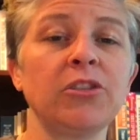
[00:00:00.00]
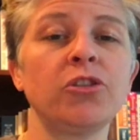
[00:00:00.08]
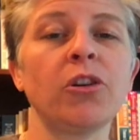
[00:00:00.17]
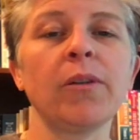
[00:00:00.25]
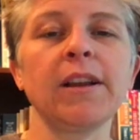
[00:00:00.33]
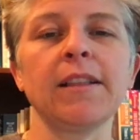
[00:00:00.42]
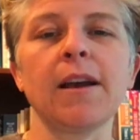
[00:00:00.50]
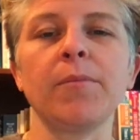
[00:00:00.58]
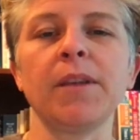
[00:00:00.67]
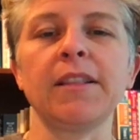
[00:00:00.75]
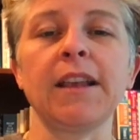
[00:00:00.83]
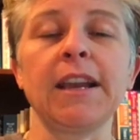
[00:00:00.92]
showing them
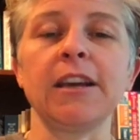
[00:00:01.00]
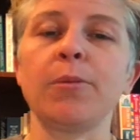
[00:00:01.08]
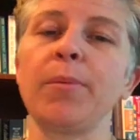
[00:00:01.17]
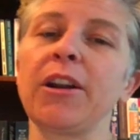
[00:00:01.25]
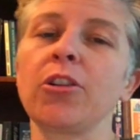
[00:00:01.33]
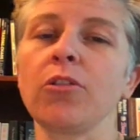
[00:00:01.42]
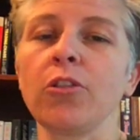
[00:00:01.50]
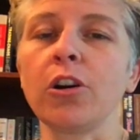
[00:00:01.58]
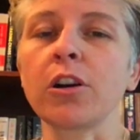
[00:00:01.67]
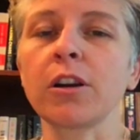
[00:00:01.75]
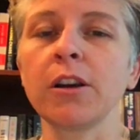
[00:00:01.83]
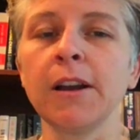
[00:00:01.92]
that they get a better
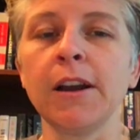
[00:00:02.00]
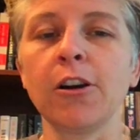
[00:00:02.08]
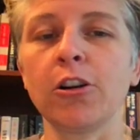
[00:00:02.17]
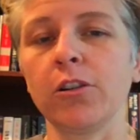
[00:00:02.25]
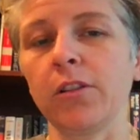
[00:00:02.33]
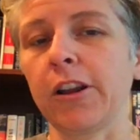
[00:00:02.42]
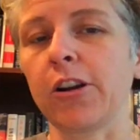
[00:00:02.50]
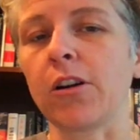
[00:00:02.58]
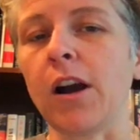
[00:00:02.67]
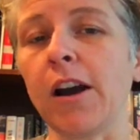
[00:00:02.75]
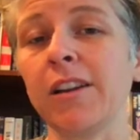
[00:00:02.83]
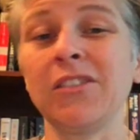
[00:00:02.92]
look earlier on.